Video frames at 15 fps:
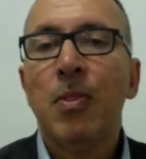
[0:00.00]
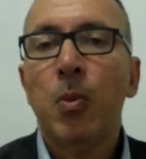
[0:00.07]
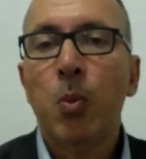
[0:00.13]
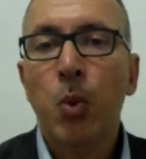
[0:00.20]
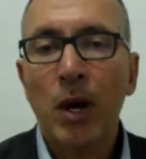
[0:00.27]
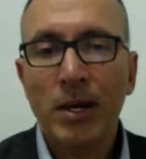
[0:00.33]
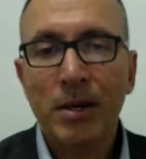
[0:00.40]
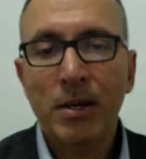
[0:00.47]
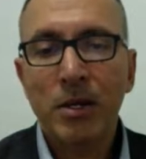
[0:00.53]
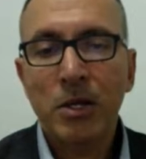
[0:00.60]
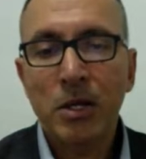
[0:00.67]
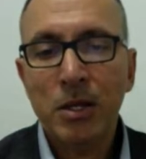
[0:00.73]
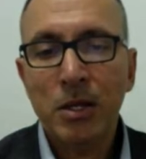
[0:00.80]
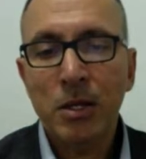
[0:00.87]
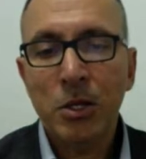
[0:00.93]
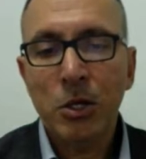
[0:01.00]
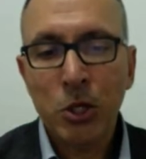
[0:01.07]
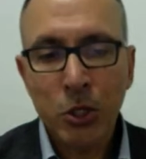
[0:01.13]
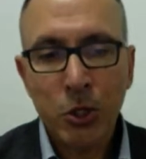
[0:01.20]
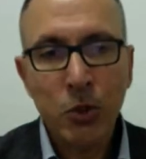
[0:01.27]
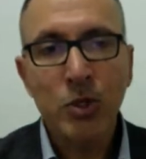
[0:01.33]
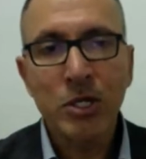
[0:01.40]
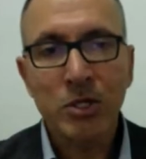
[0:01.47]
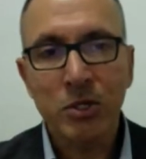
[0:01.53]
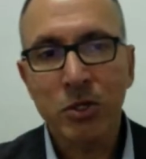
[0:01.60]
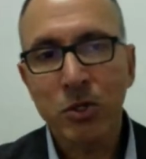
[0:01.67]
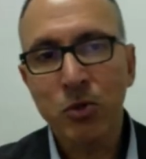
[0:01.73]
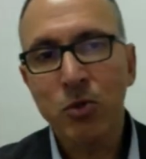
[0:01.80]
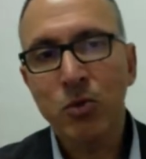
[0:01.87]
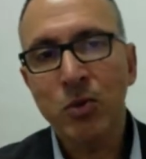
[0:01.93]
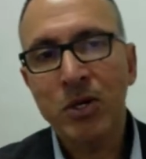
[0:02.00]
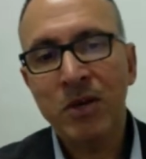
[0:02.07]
What you need to do